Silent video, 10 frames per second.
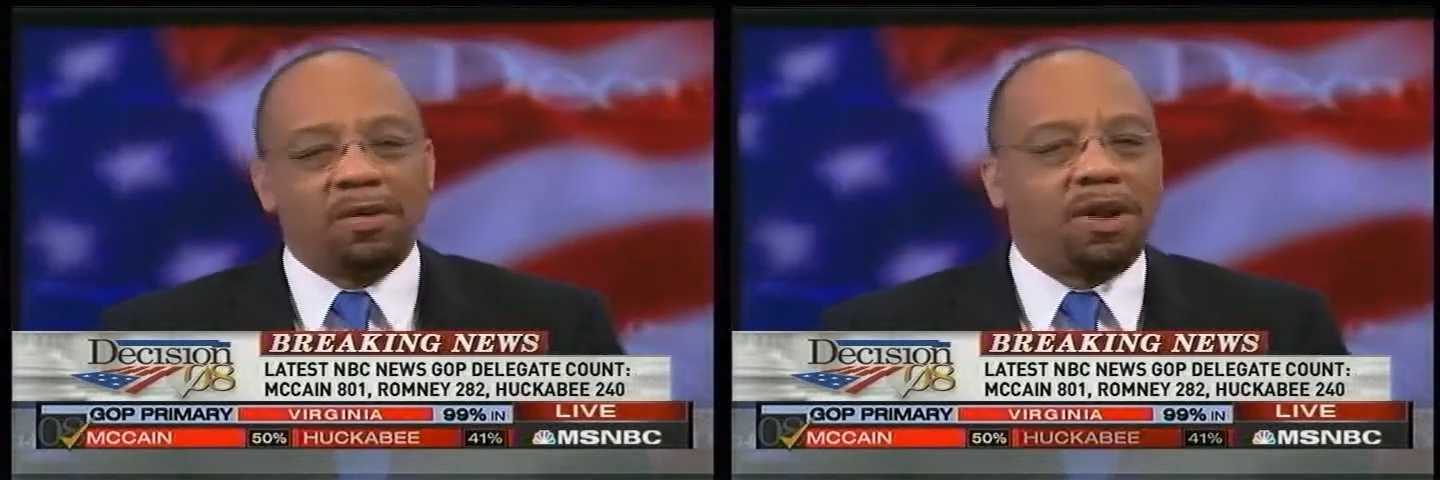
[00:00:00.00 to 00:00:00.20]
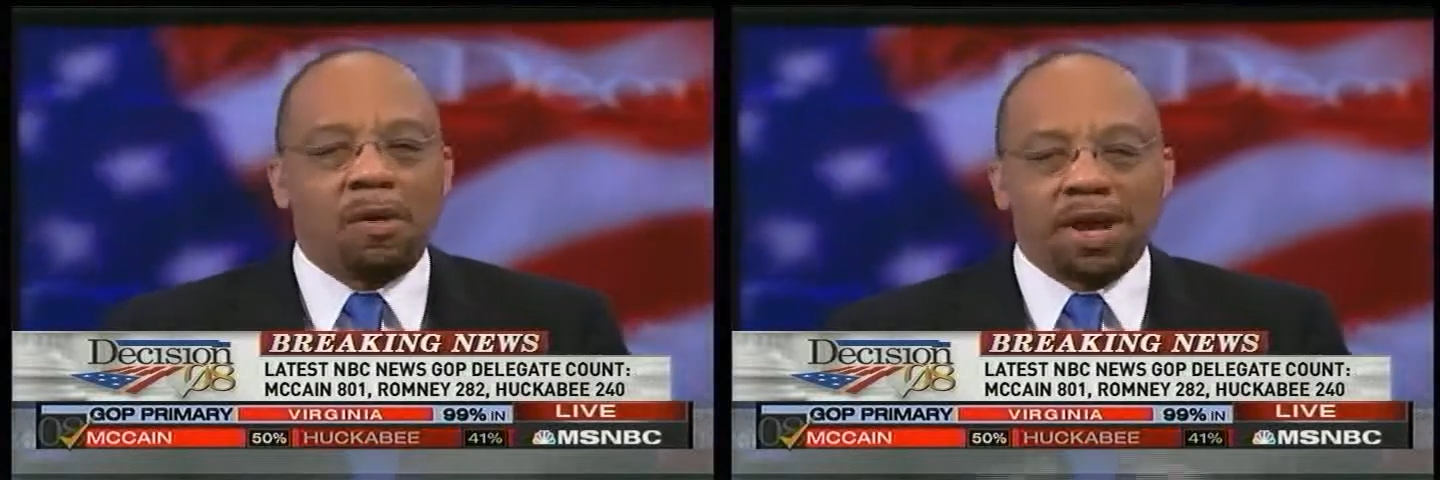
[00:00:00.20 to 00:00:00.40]

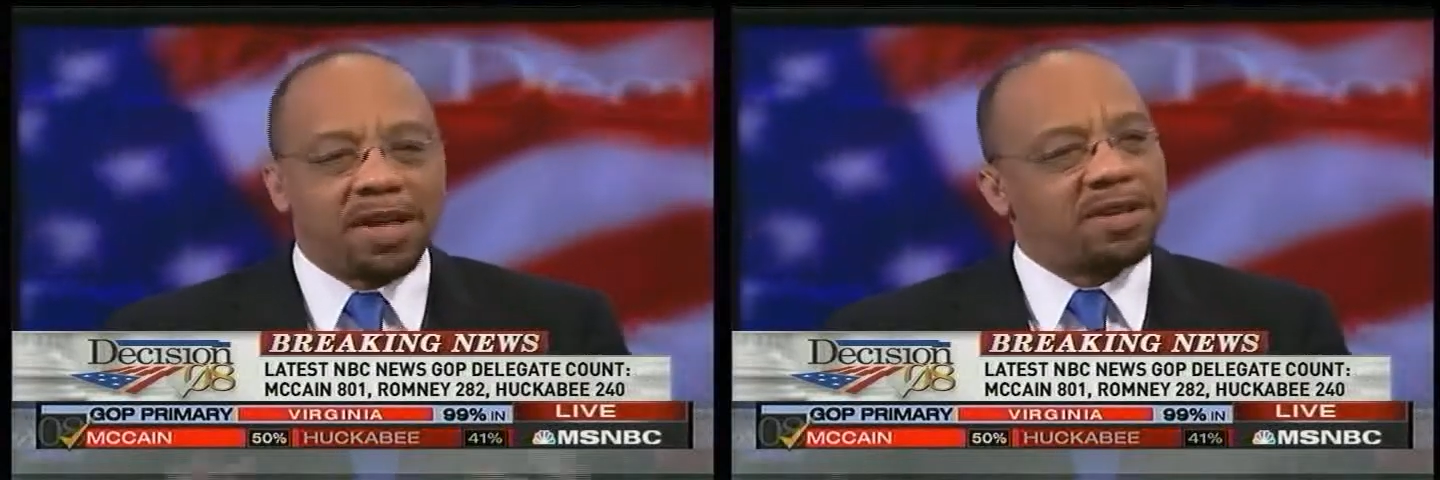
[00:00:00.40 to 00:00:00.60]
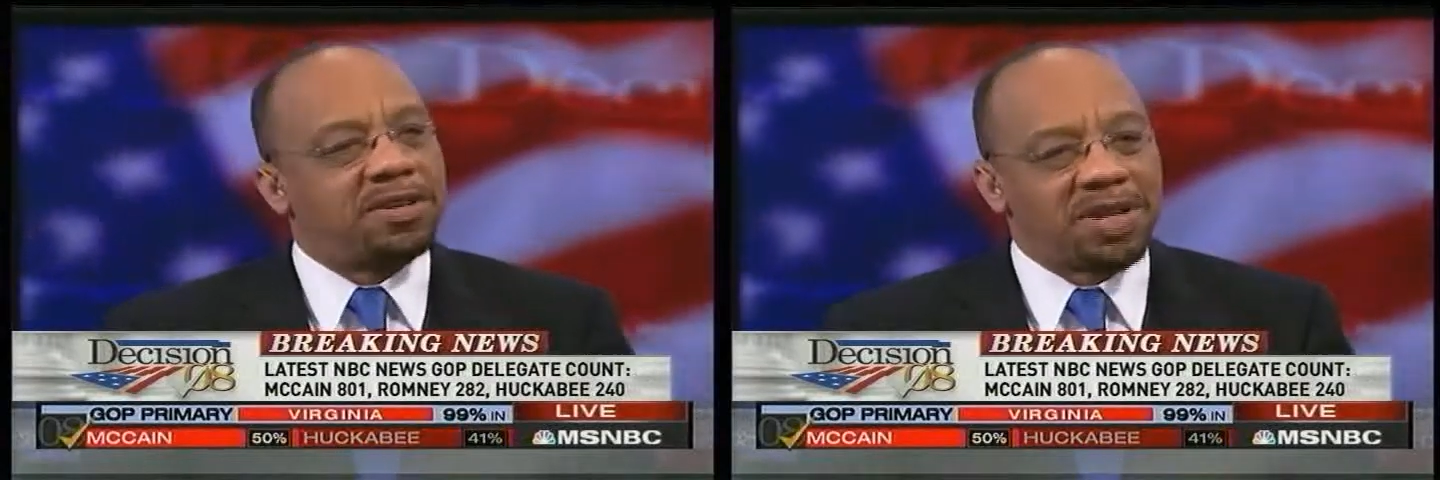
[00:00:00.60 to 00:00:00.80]
going
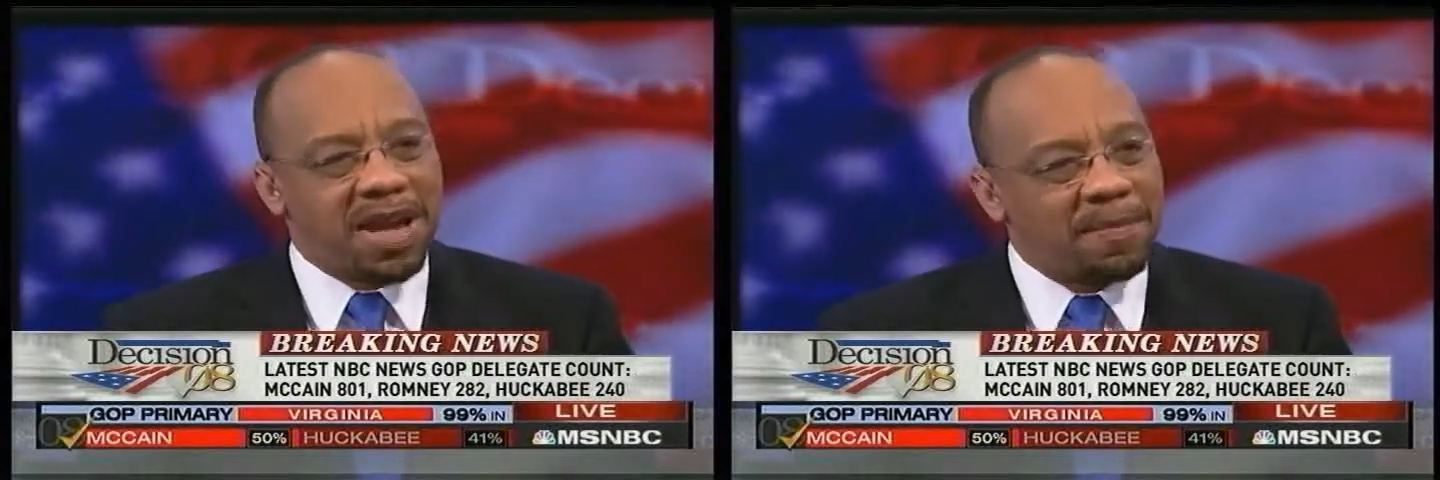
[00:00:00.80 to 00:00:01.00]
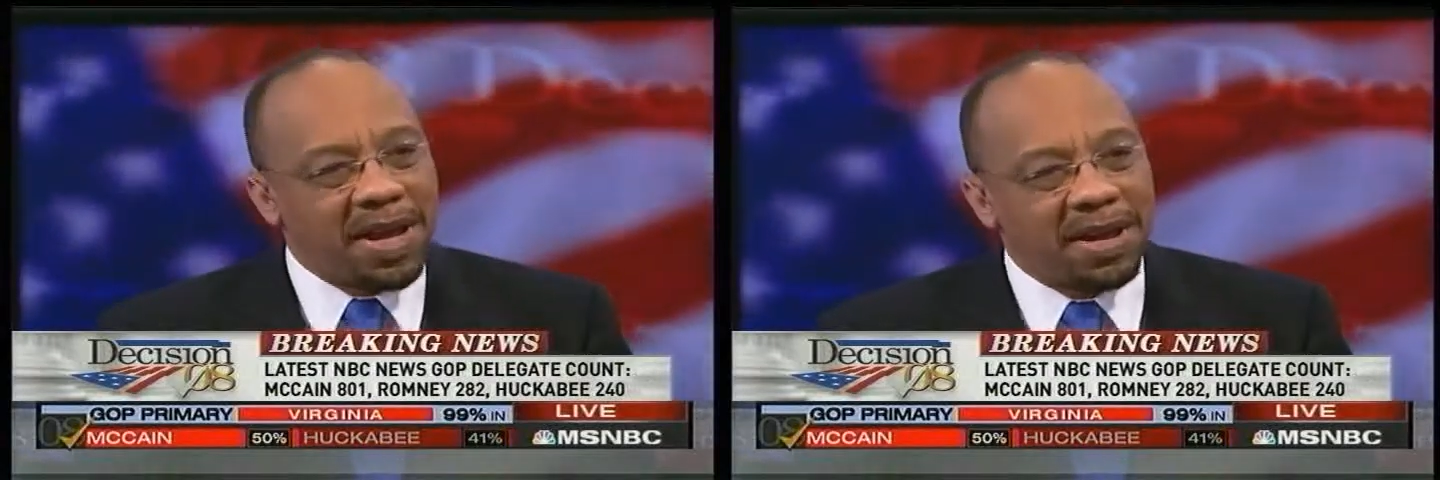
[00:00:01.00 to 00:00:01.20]
into this
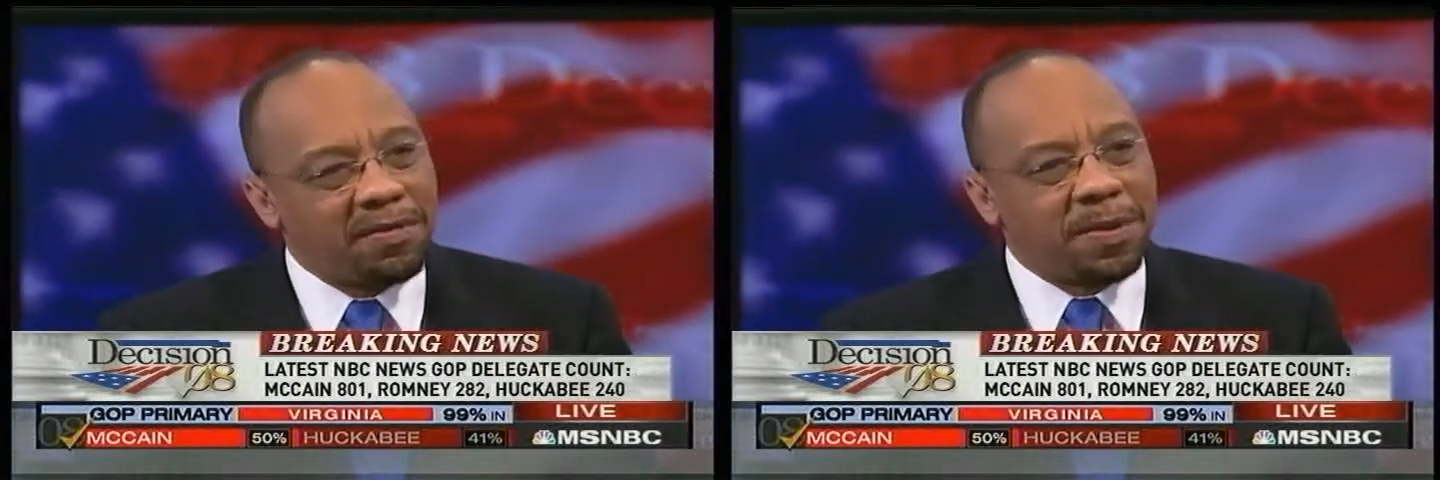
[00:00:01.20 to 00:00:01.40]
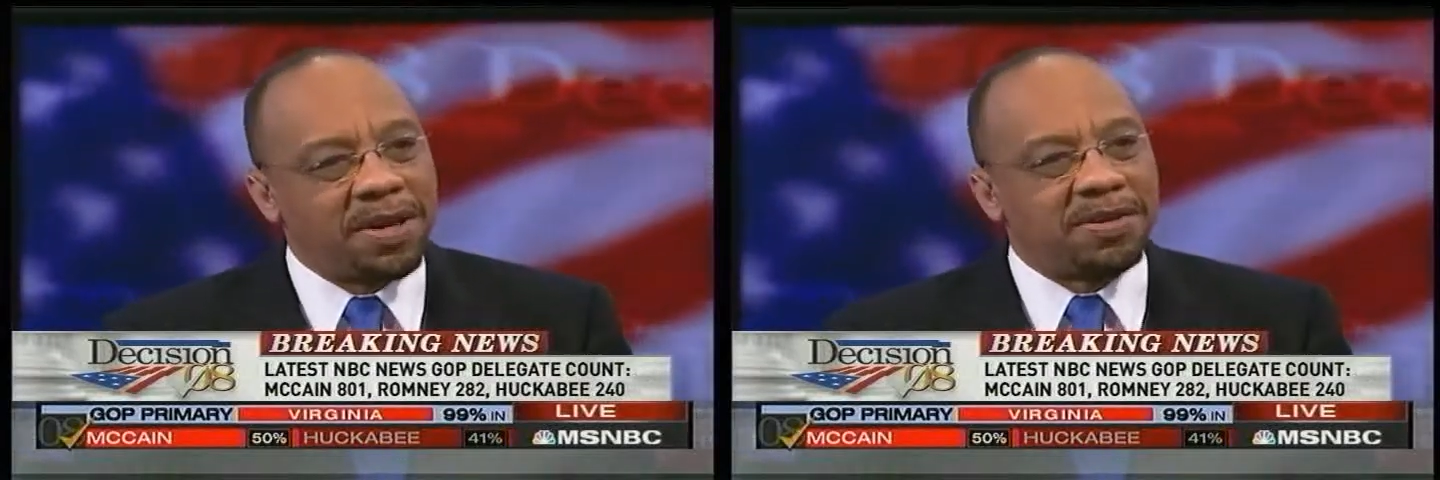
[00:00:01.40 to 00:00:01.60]
campaign,
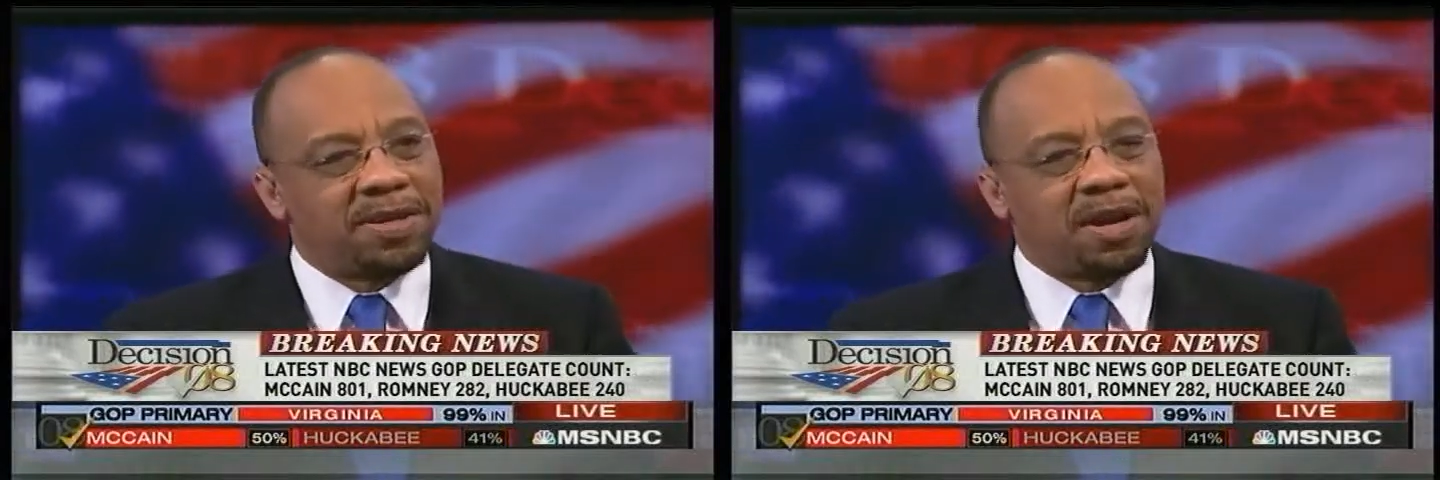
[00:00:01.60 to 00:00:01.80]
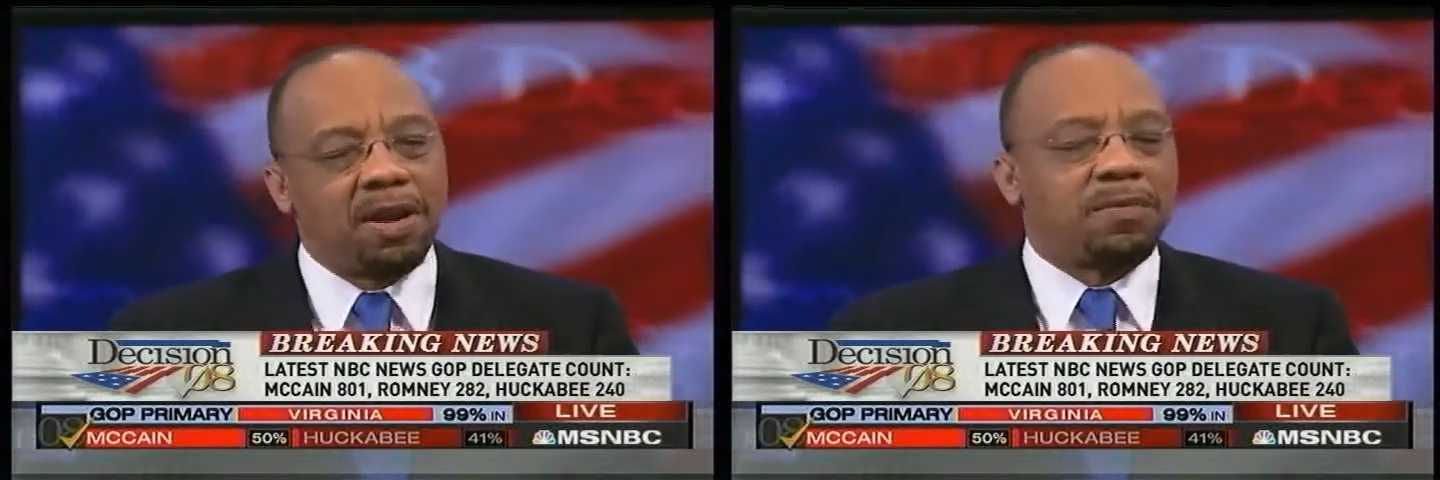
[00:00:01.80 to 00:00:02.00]
everybody said,